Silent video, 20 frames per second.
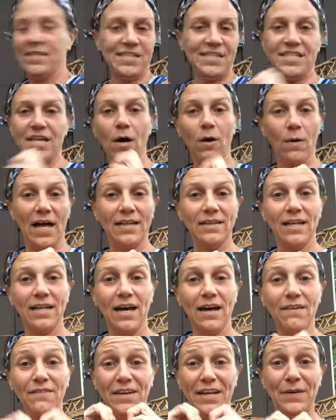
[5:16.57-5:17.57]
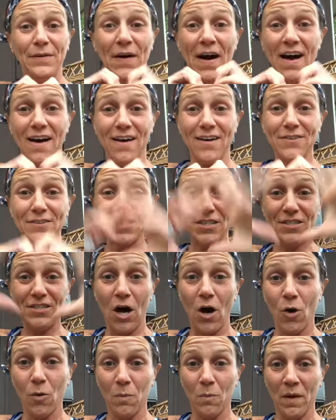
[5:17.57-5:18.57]
So I love you all
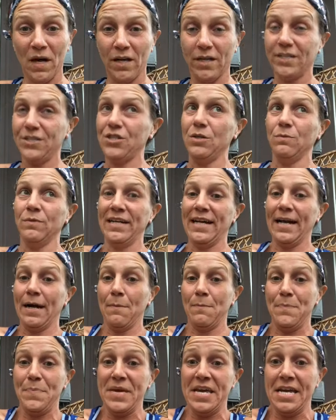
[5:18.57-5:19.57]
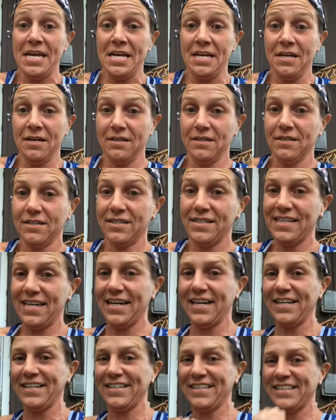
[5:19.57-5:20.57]
so much, and we got big hugs
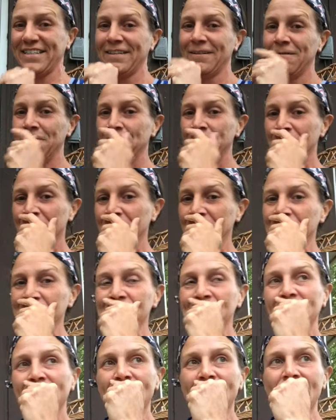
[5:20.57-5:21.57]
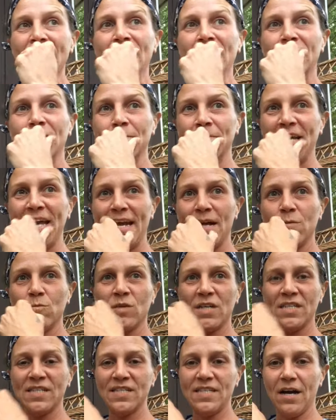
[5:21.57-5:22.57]
here. I'm getting
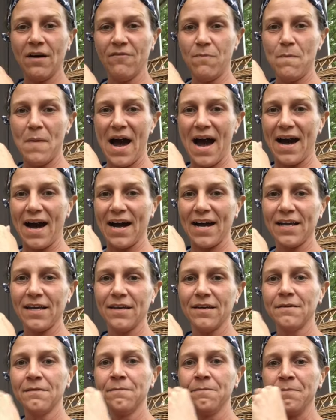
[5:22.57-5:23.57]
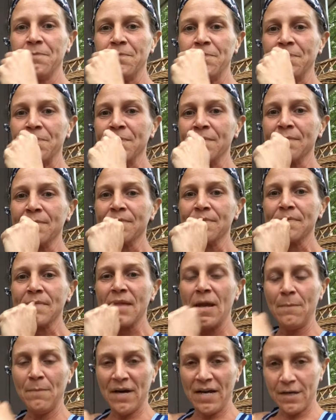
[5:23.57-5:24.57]
myself back
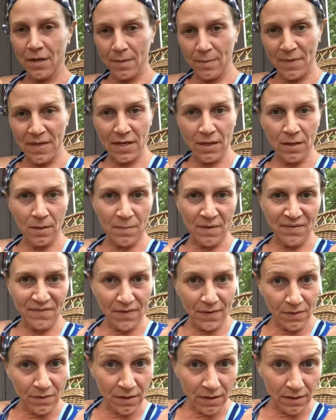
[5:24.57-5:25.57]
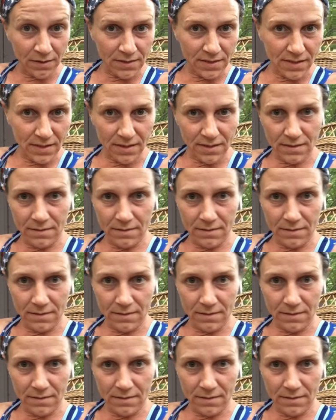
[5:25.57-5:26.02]
by not being on my phone all the time.